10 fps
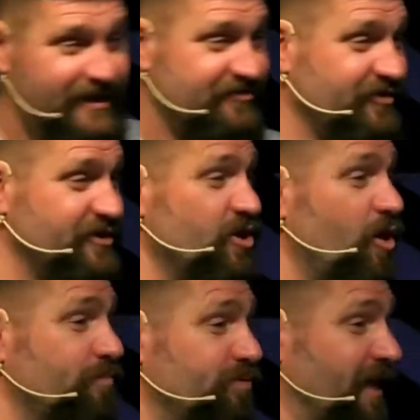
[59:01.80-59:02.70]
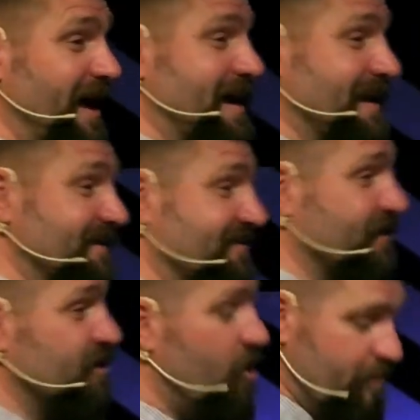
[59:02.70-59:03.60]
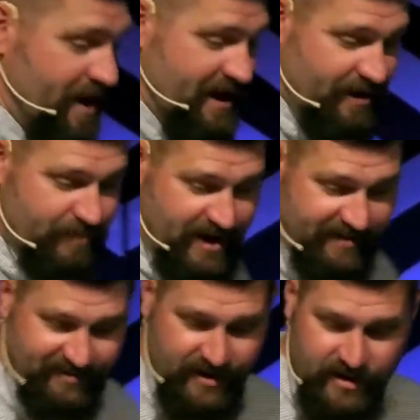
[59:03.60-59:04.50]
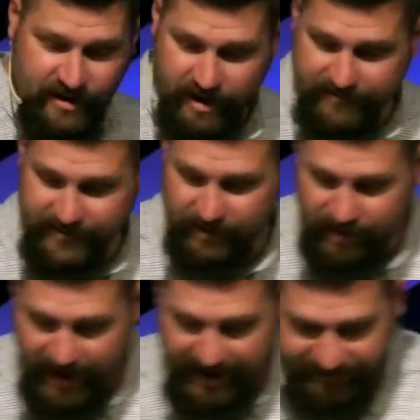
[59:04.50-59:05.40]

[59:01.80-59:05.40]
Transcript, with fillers: so you don't play in it, so you don't make a mess of your life.